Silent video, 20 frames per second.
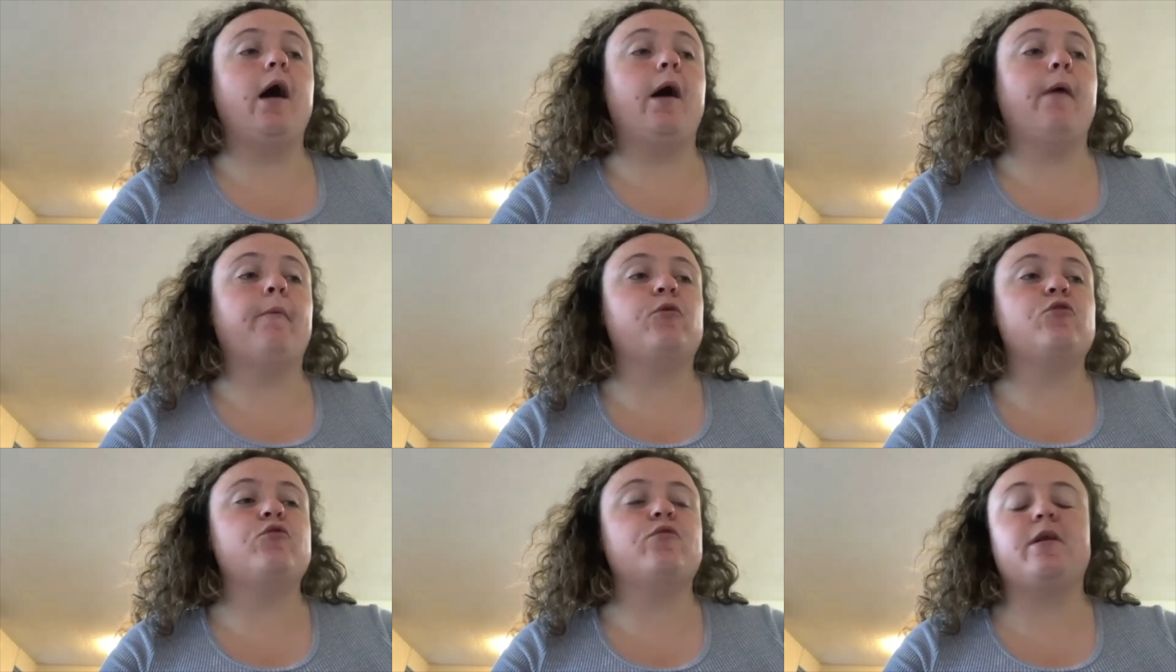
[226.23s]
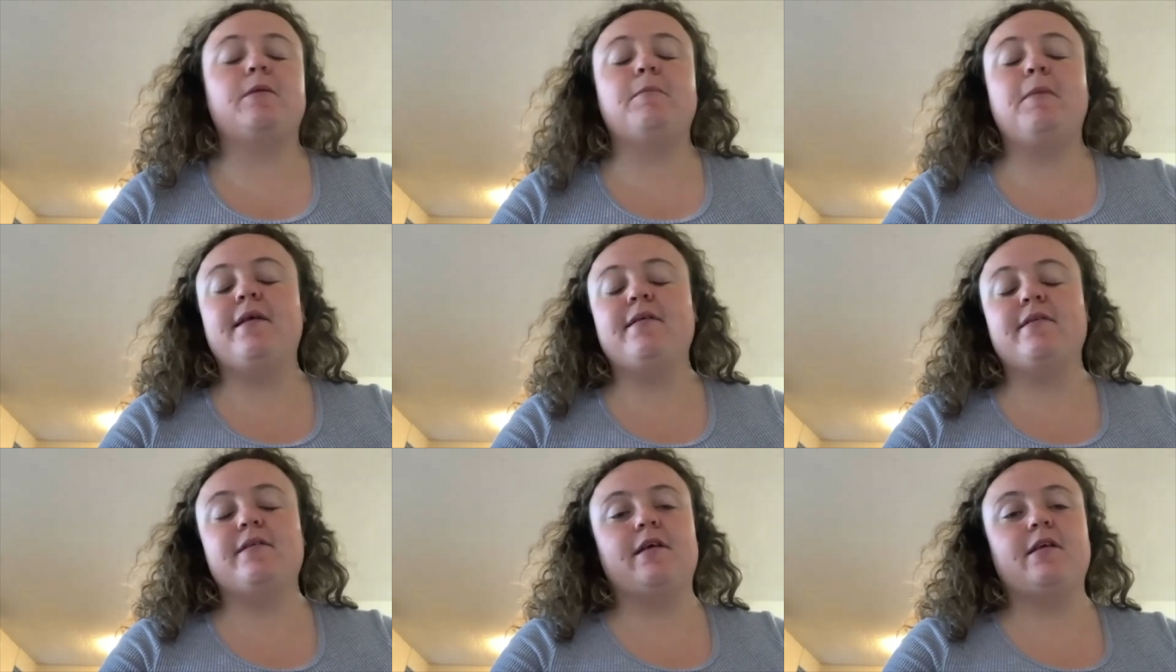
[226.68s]
which was an
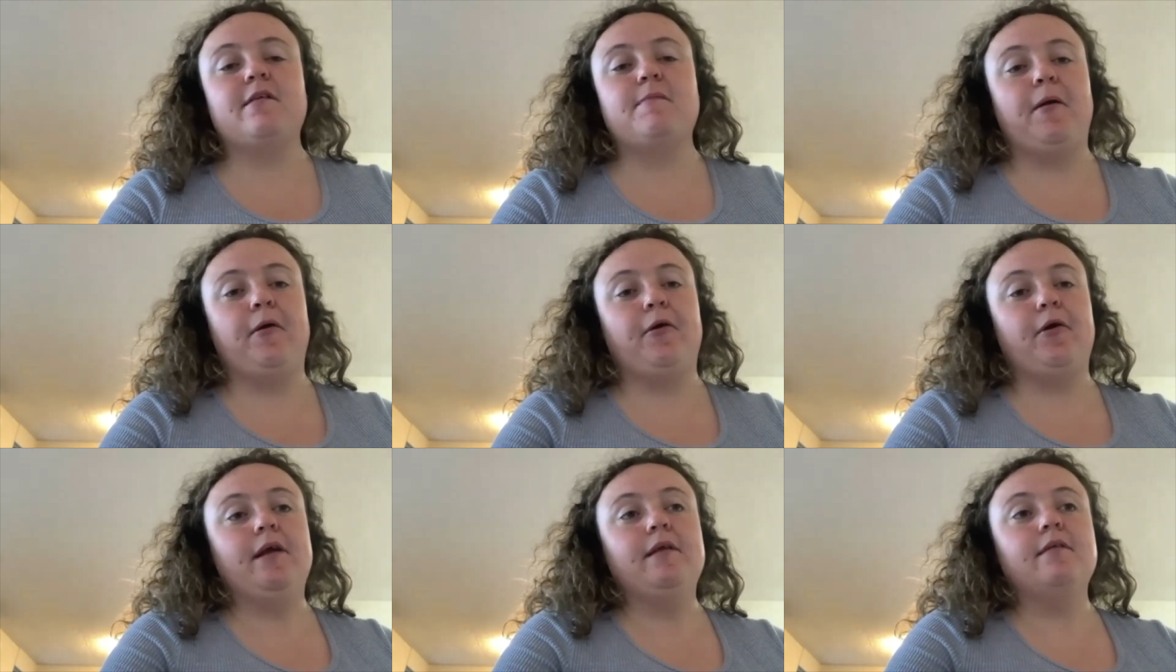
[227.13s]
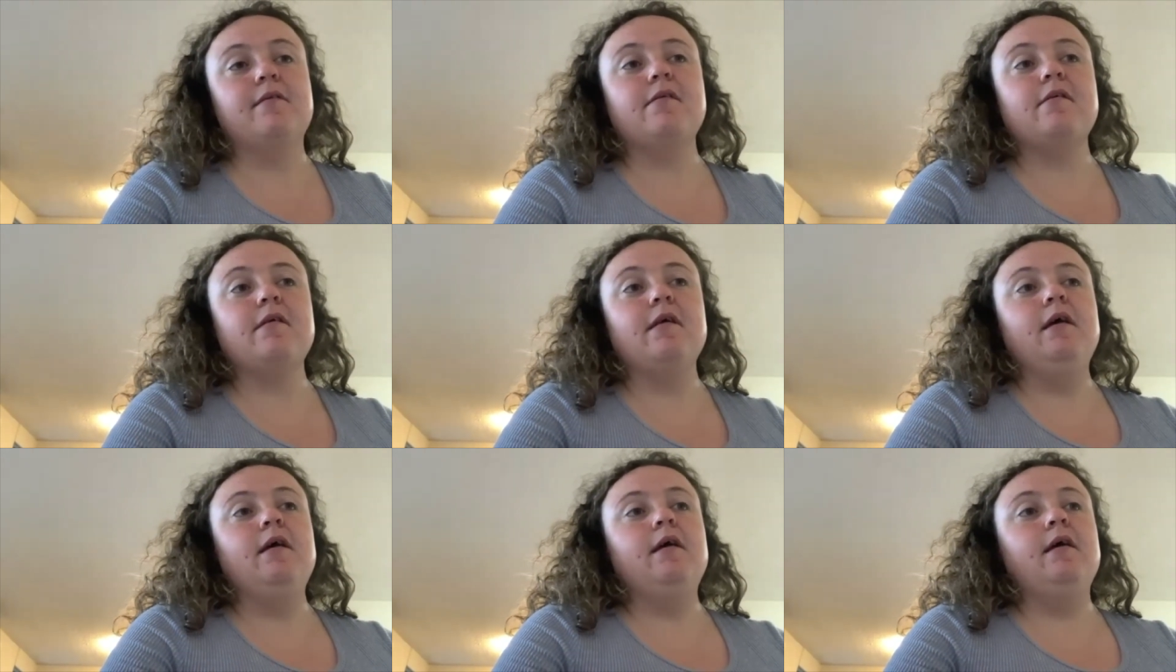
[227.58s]
amazing
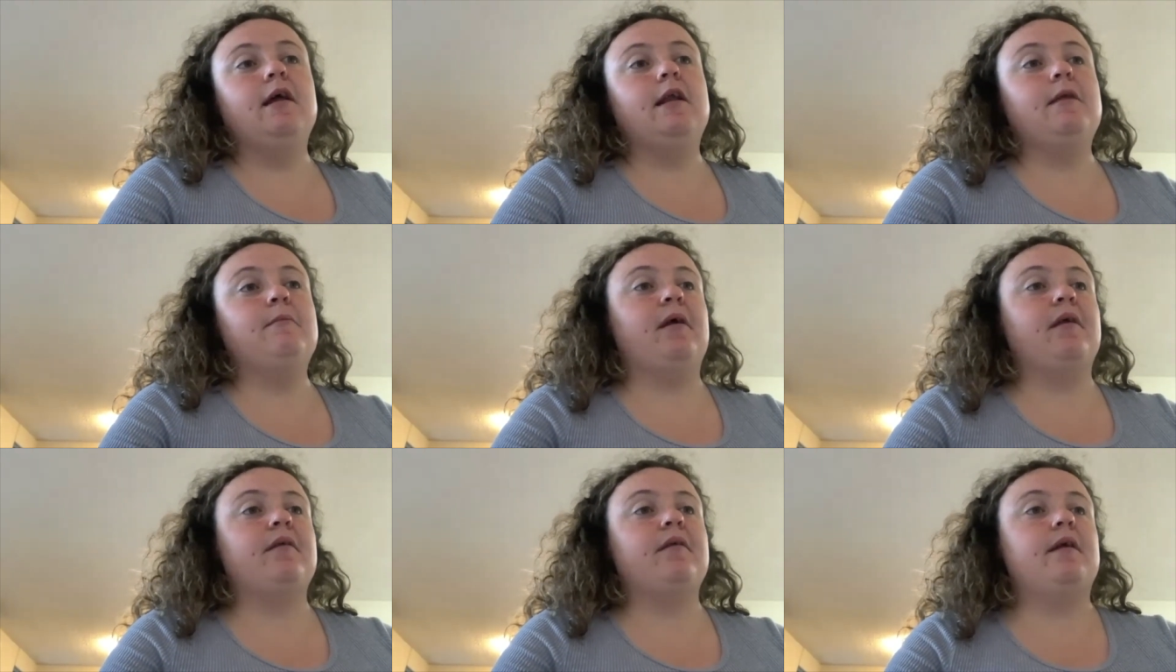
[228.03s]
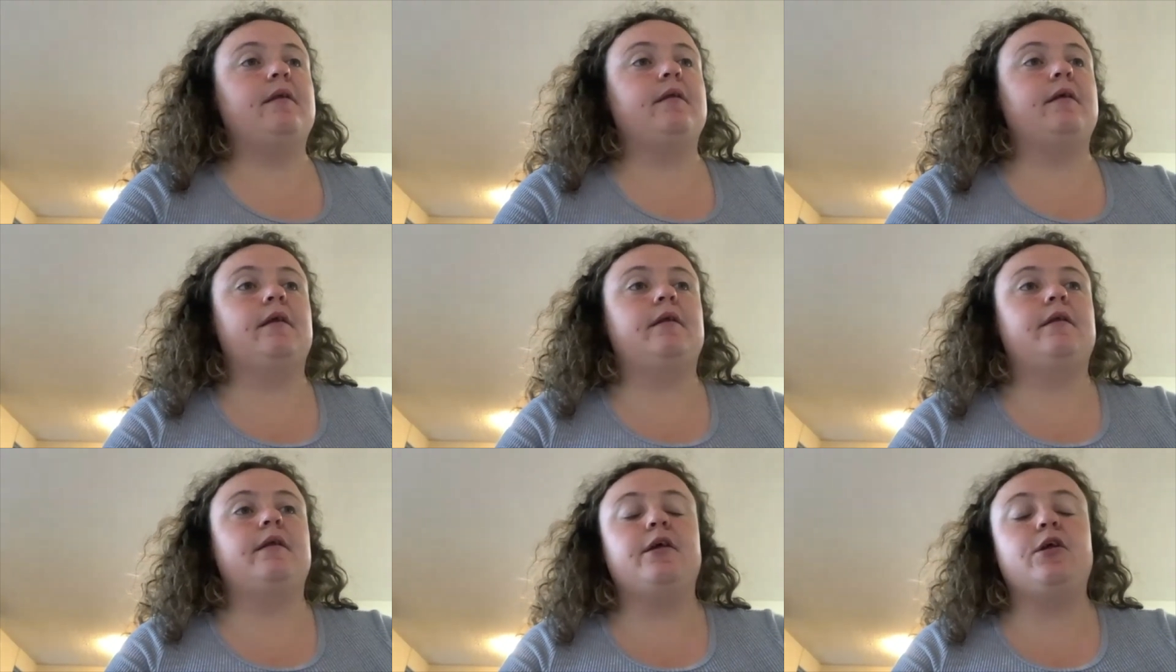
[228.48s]
experience. And I'm excited
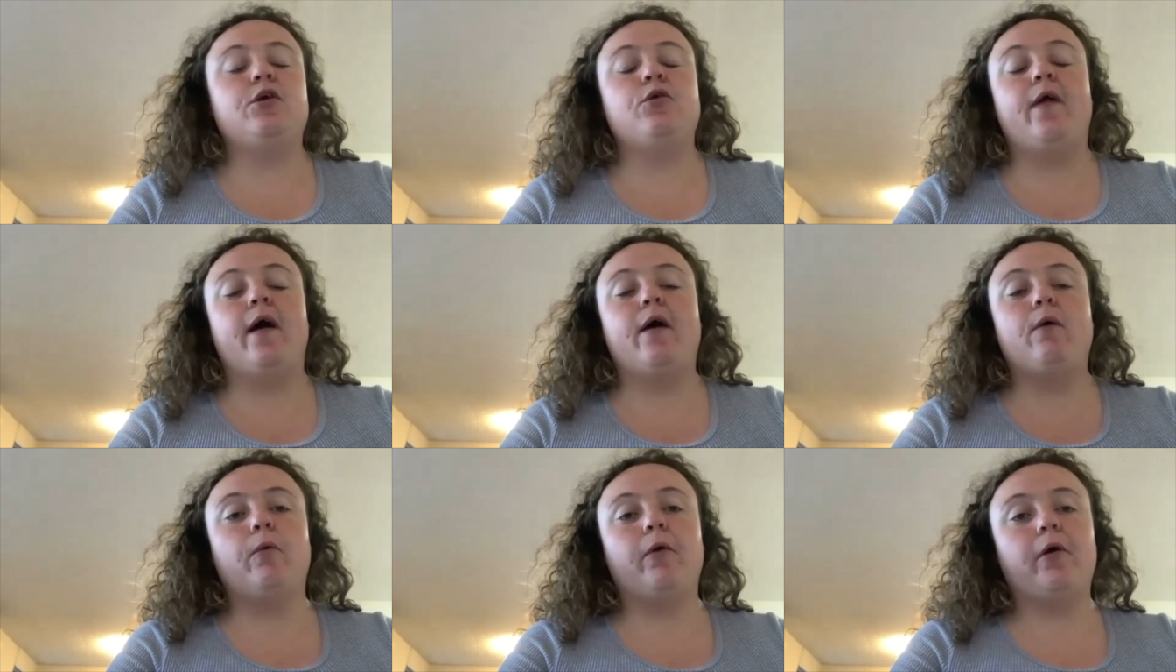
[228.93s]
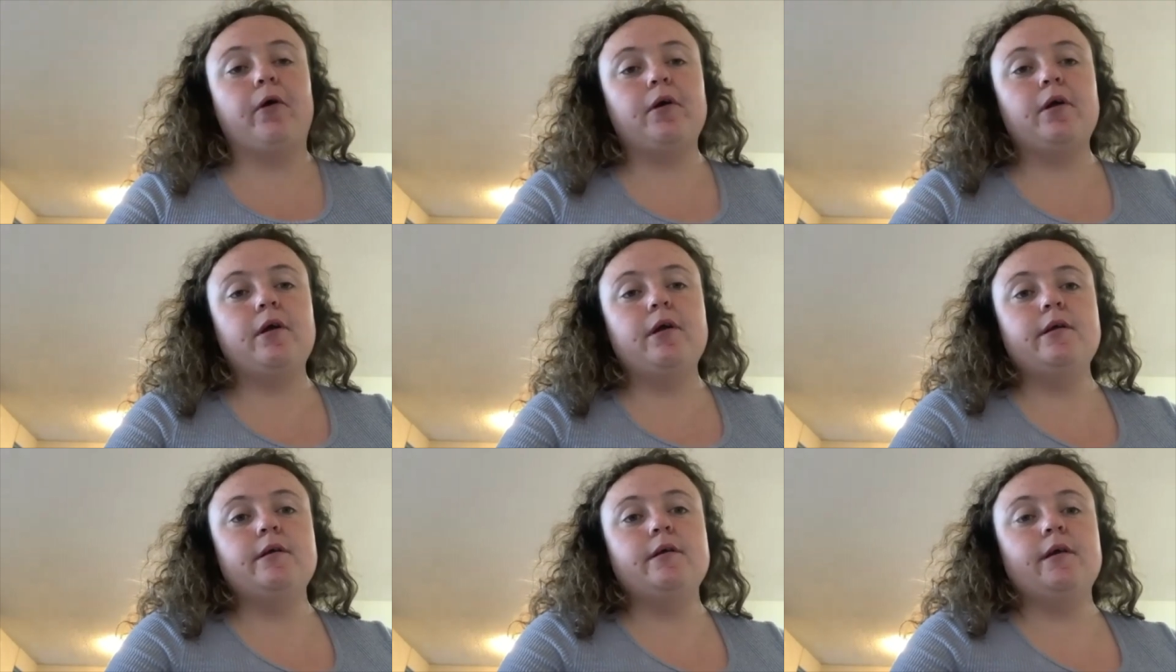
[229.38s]
to continue that
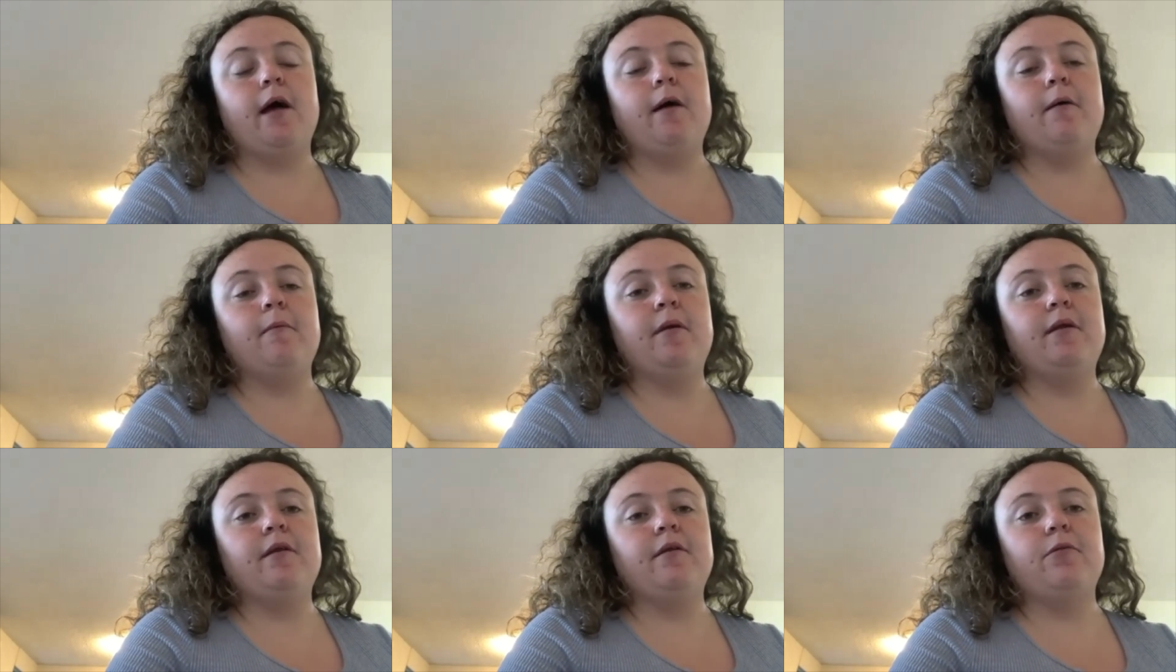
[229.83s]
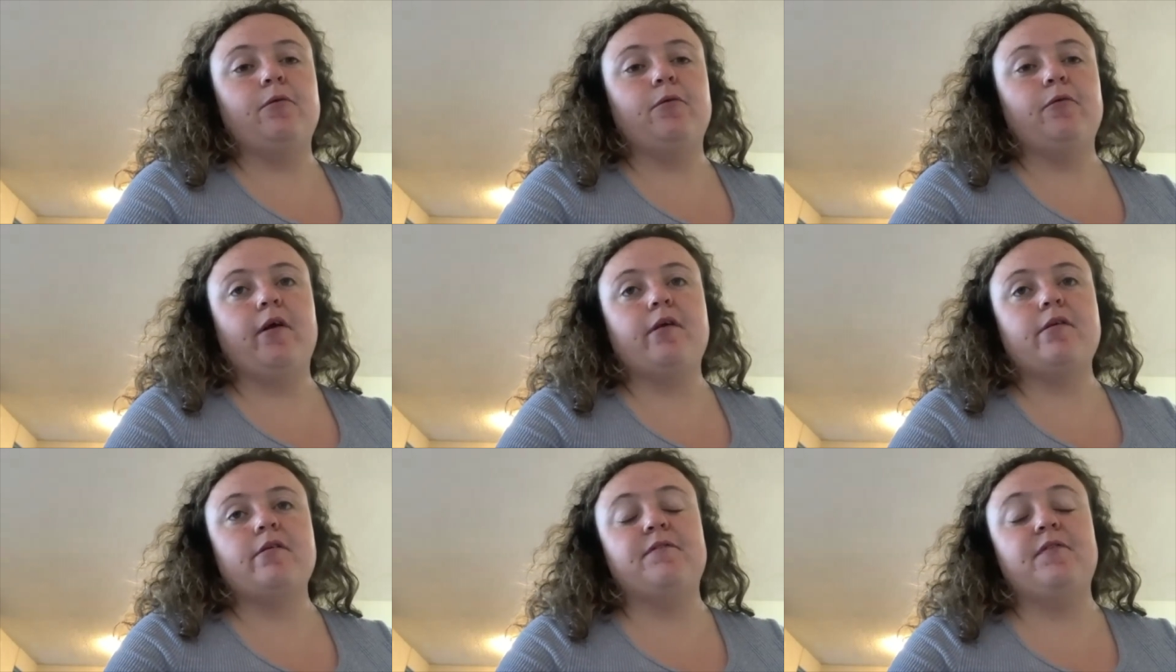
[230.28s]
work into the
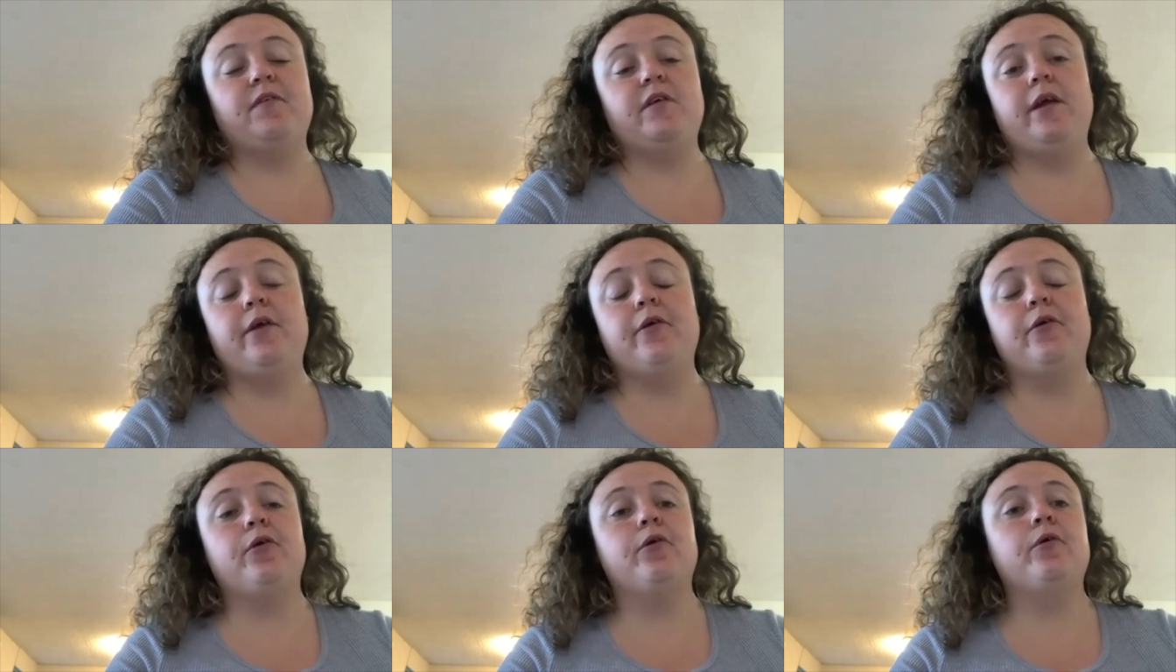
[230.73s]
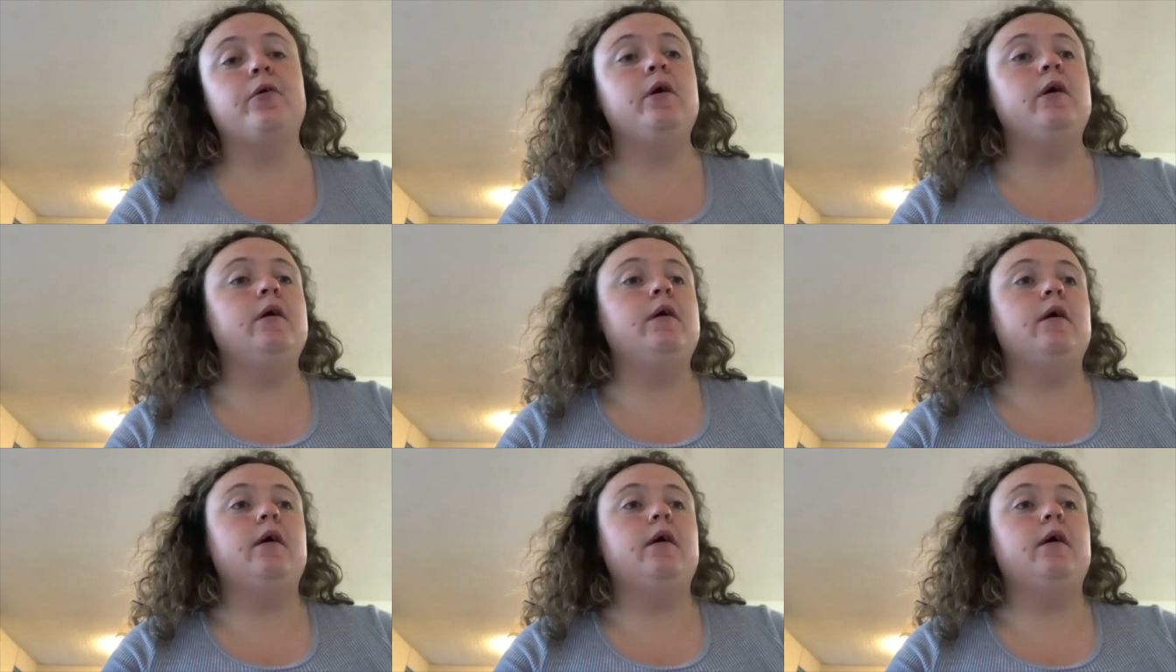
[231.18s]
rest of the year,